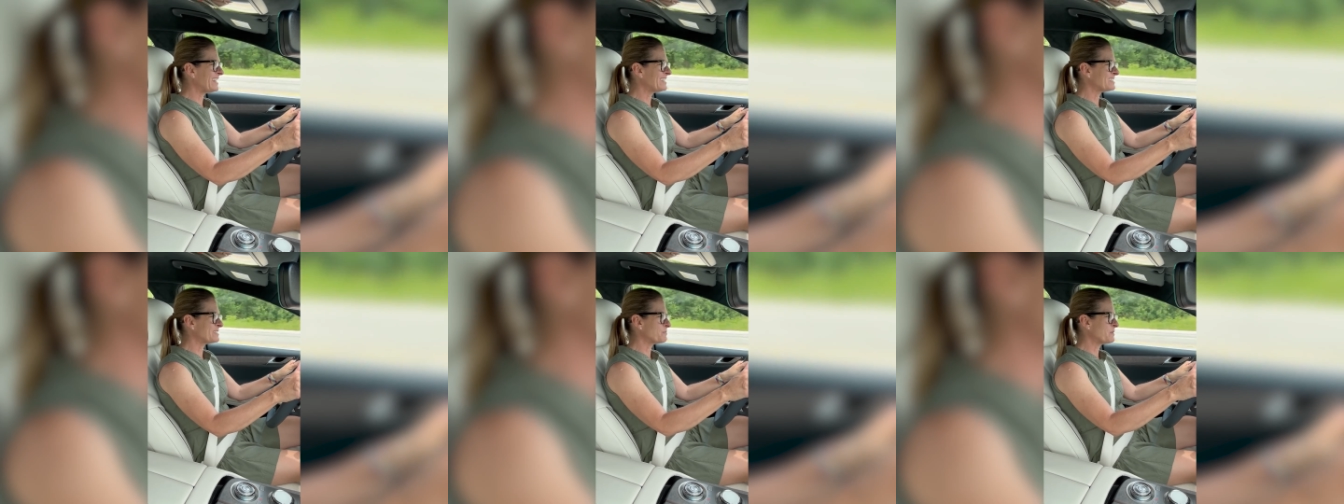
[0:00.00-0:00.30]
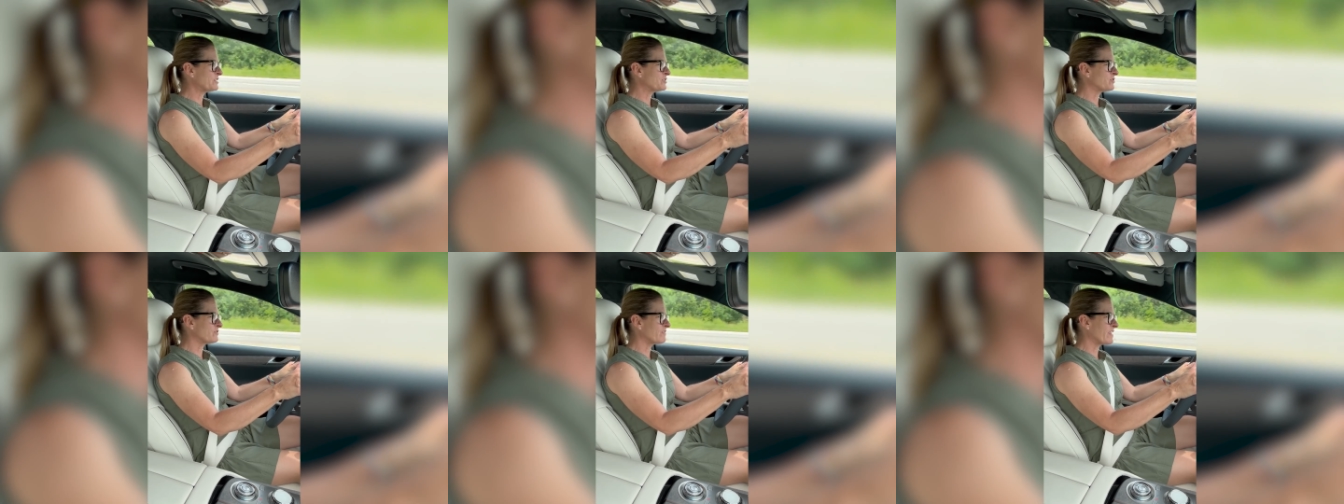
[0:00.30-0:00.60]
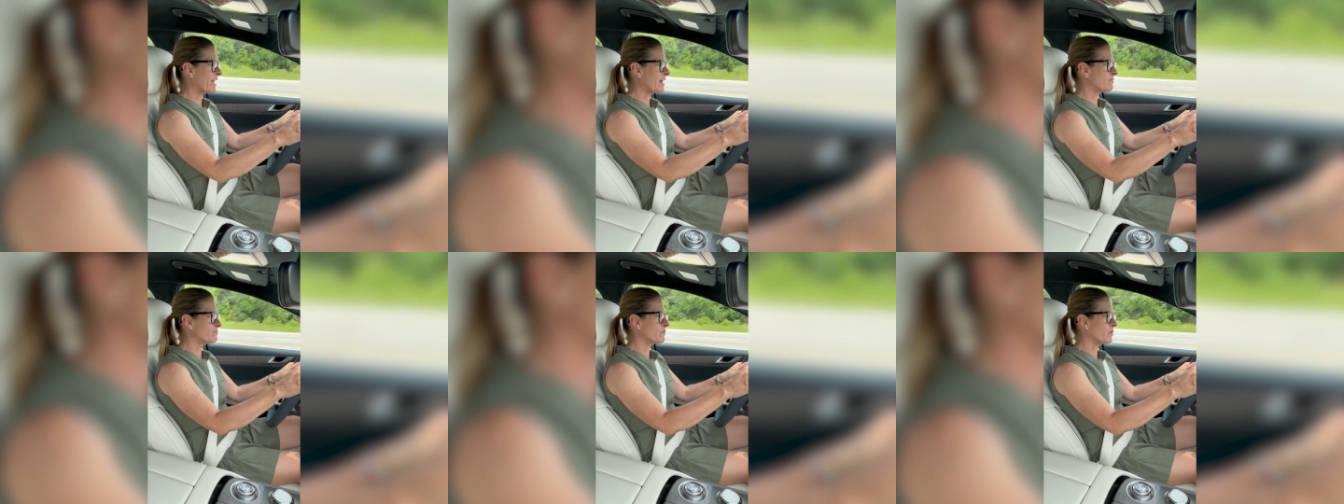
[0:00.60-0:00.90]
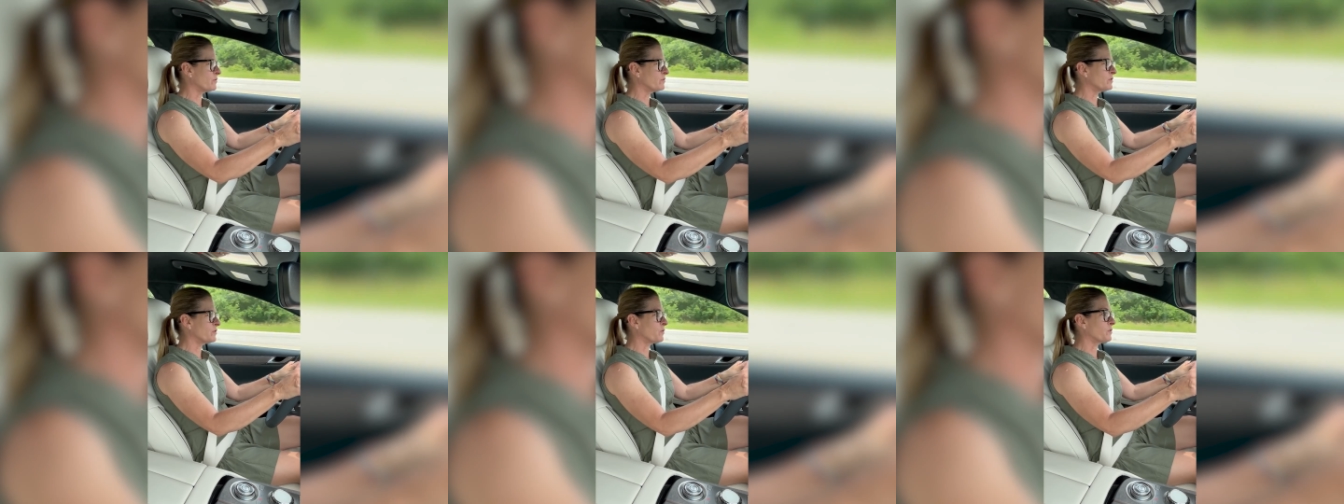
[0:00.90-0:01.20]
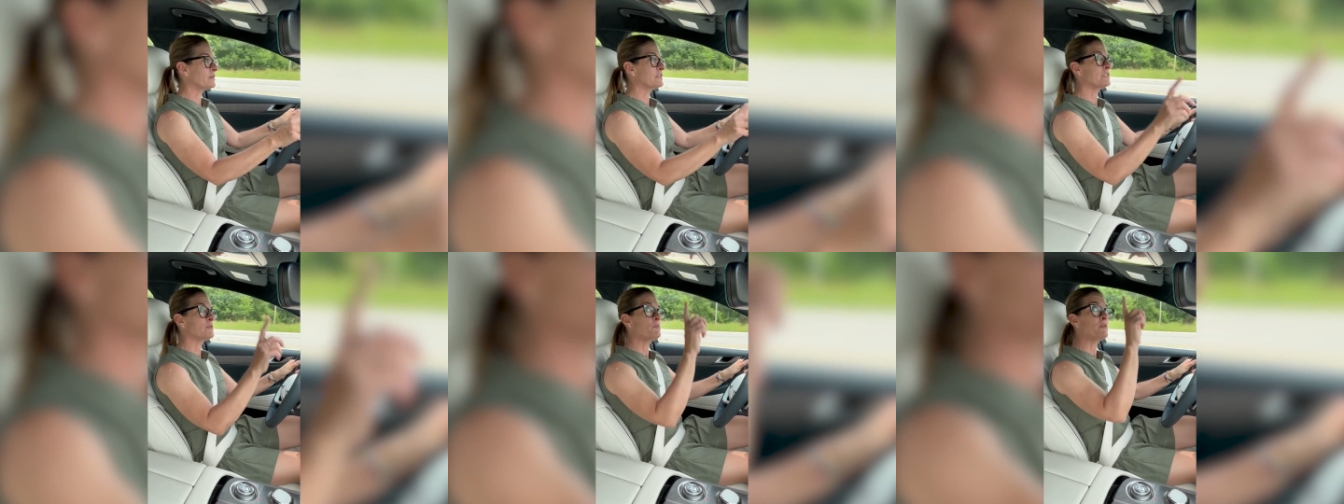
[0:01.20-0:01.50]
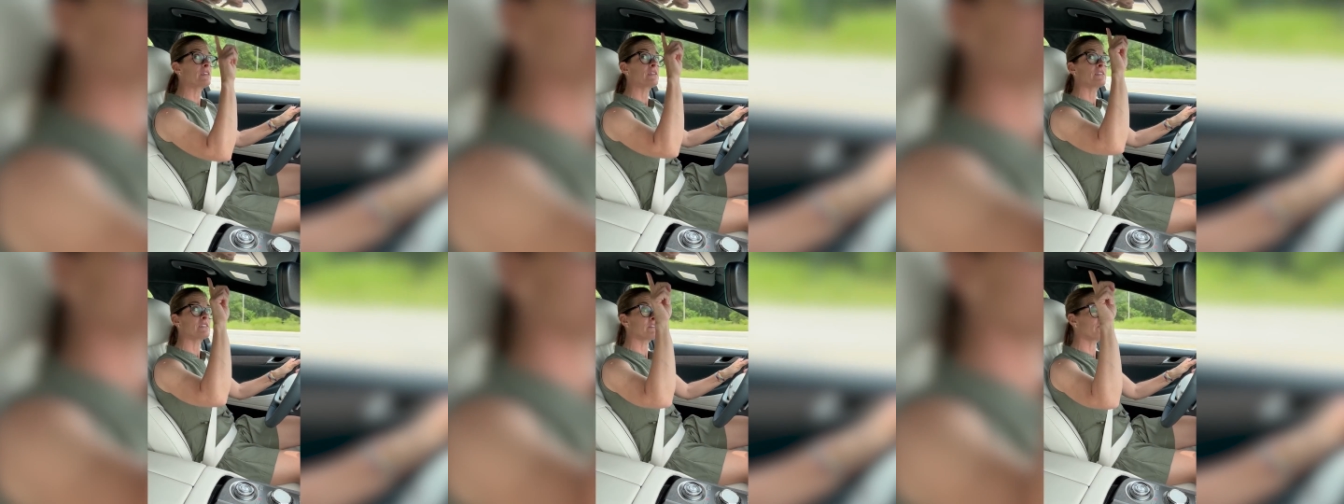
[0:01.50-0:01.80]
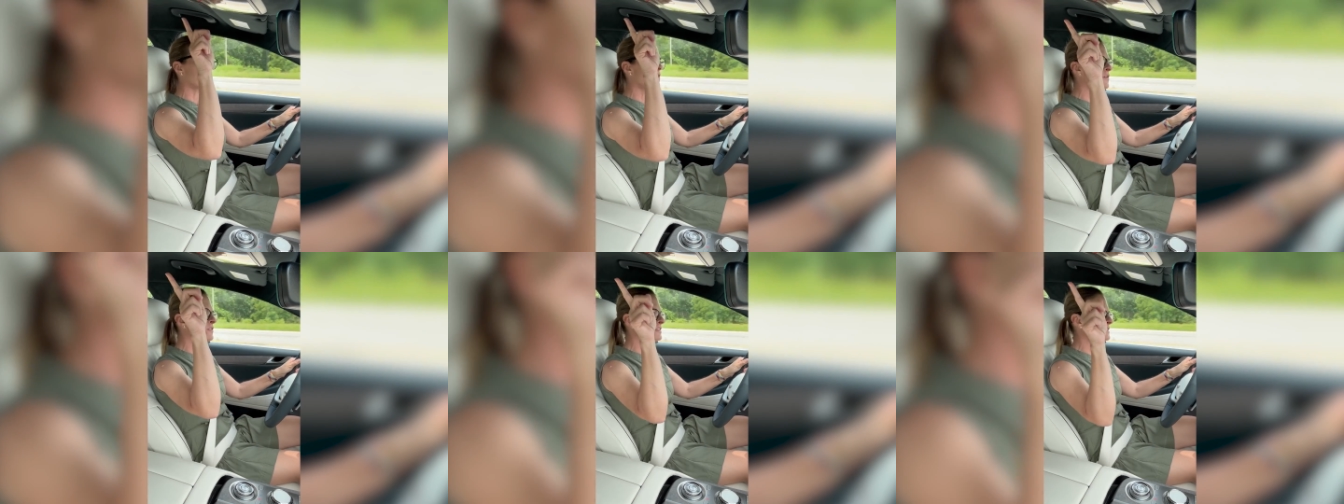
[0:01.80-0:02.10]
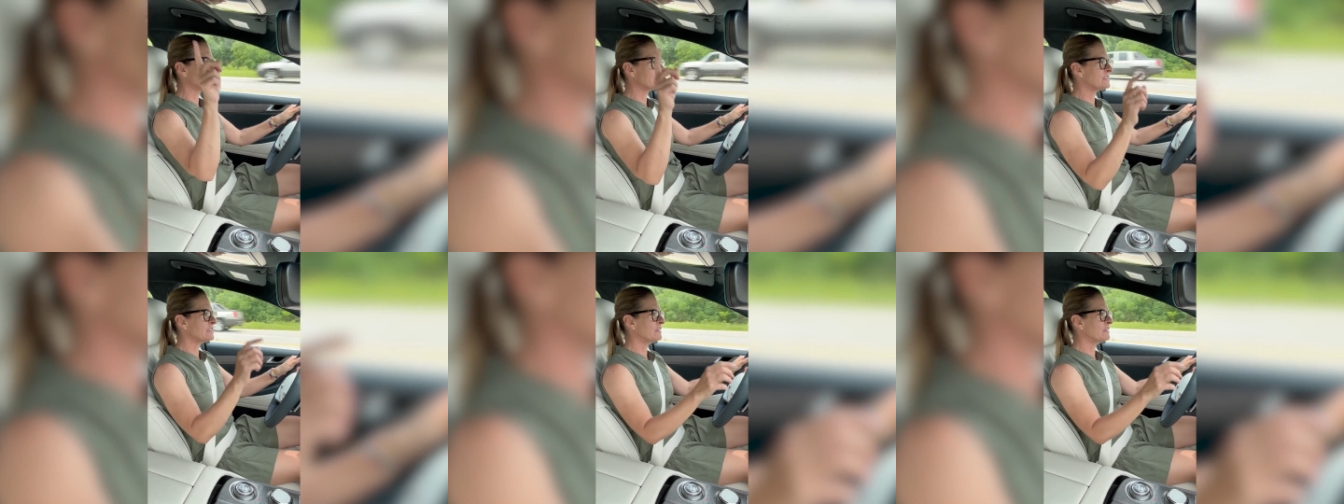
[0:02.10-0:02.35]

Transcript: as much of that road noise because of all these